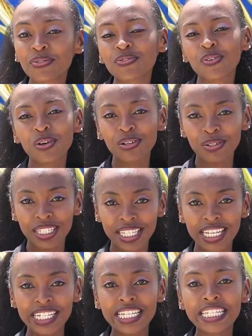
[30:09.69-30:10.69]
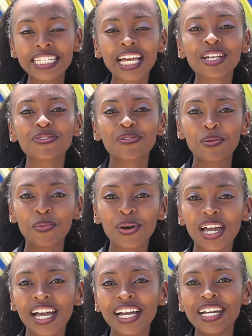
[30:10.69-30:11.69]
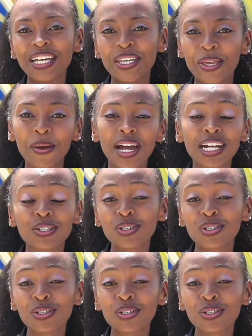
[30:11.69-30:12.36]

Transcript: We've always said, start from where you are.